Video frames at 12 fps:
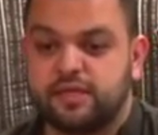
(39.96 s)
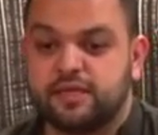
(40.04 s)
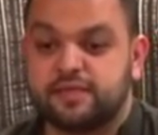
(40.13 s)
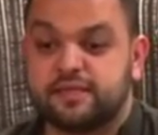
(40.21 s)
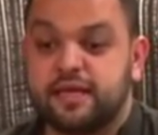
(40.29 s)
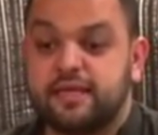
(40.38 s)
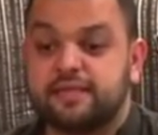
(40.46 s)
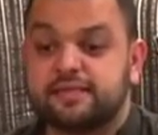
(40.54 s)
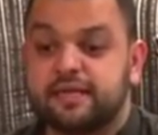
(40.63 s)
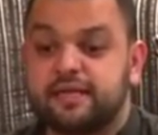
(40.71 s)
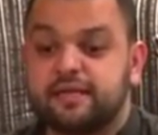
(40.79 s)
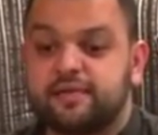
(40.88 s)
Sayyidah
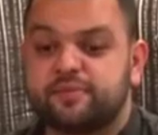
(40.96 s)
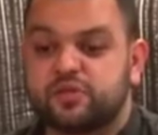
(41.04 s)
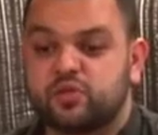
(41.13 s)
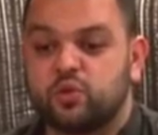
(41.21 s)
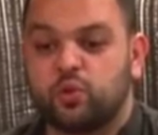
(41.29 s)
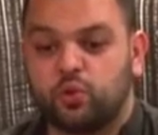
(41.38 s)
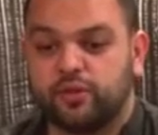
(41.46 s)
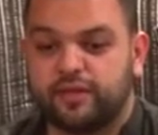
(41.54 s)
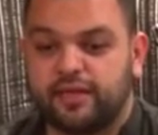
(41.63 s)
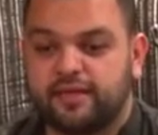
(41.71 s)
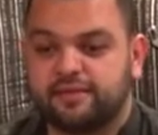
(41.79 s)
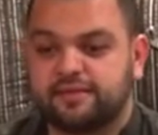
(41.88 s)
Zainab saw all
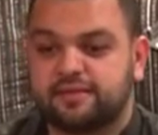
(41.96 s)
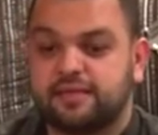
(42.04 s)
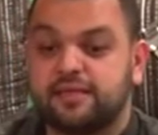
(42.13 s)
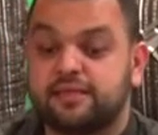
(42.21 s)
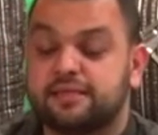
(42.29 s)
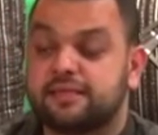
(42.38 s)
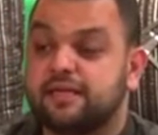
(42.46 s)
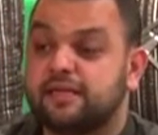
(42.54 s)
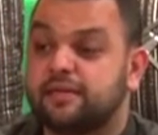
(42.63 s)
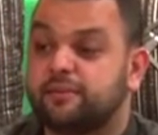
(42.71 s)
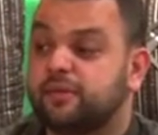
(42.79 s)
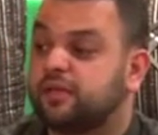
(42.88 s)
that. Sayyidah
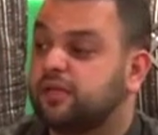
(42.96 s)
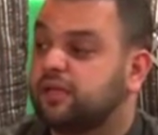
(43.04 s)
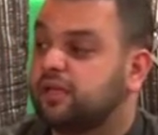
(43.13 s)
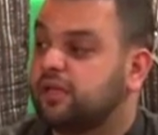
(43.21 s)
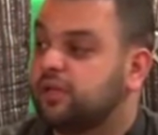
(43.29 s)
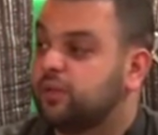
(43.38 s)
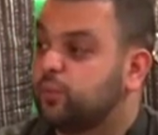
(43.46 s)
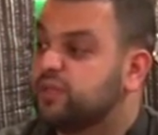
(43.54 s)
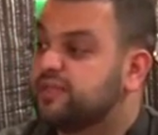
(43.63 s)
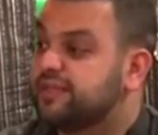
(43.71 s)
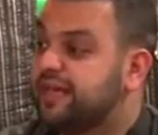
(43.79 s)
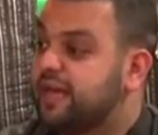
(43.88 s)
Zainab
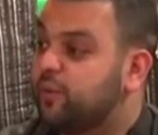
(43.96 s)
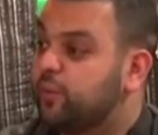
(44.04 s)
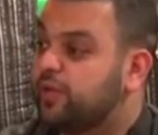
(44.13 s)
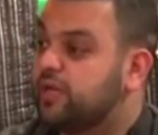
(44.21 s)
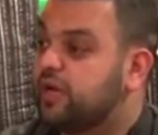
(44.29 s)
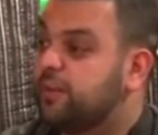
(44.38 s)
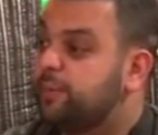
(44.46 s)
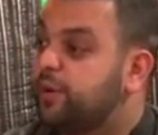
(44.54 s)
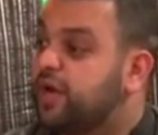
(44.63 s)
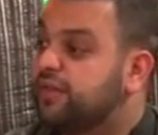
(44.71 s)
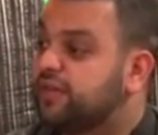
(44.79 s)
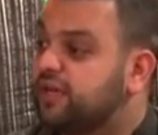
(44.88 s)
was there when her
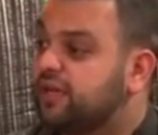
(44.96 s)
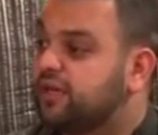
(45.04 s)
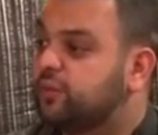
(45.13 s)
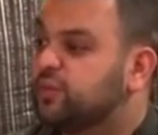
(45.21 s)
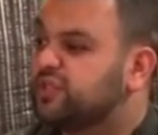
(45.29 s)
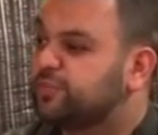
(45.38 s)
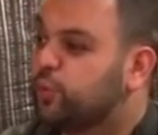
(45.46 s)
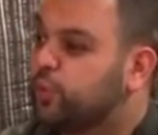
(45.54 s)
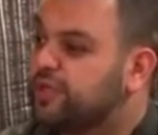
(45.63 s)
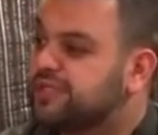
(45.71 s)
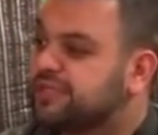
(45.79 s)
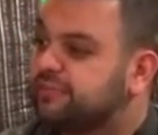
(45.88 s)
brother was
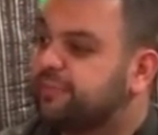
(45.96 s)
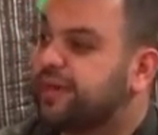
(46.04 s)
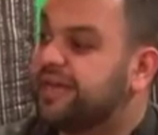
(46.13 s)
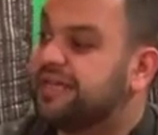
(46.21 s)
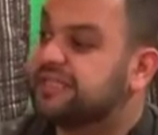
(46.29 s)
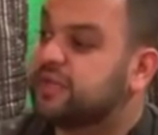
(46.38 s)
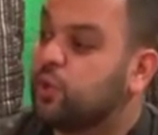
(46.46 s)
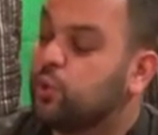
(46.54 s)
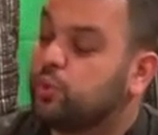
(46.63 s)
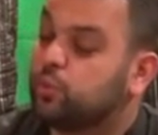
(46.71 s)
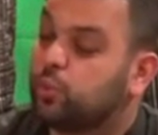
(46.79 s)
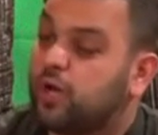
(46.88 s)
poisoned by his
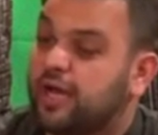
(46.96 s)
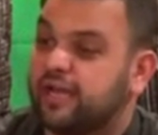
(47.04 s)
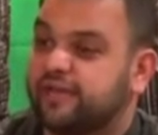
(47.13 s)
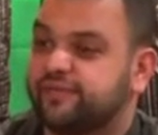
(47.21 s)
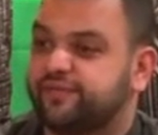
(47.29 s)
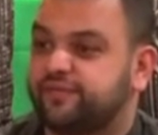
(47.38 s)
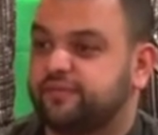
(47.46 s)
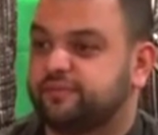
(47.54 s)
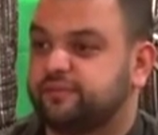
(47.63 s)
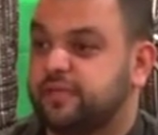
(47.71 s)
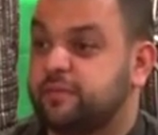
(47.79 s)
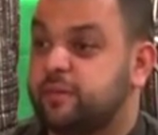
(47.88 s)
own wife.
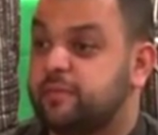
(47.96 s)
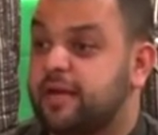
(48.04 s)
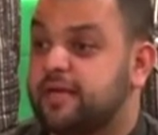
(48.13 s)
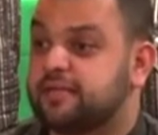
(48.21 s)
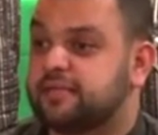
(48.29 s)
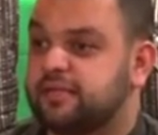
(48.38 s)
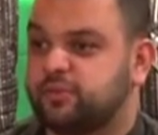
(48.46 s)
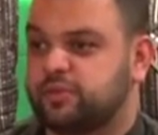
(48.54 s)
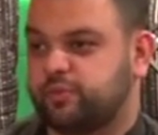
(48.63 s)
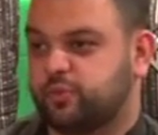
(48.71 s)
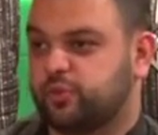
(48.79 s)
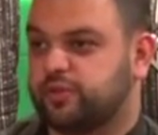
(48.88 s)
Imam Hassan was
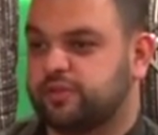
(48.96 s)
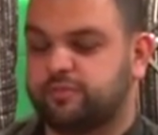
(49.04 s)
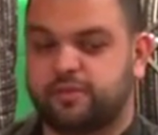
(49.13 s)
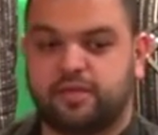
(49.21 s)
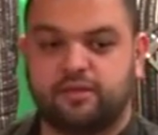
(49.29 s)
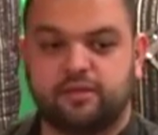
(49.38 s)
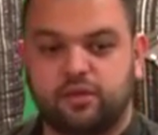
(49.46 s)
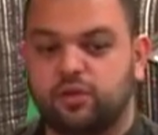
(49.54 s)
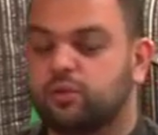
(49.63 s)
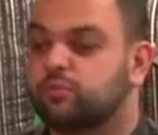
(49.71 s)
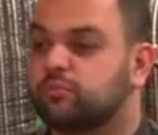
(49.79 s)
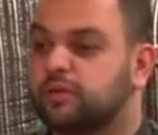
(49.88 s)
poisoned by
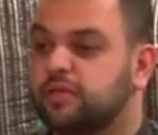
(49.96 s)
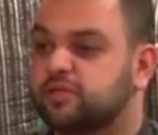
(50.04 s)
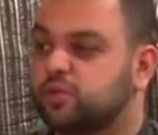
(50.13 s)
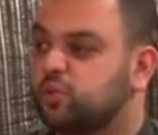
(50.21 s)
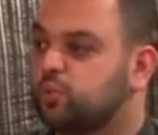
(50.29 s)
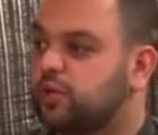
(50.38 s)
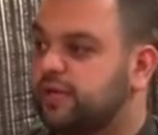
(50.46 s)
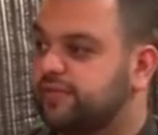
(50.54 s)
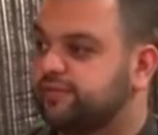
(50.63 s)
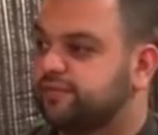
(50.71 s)
his own wife.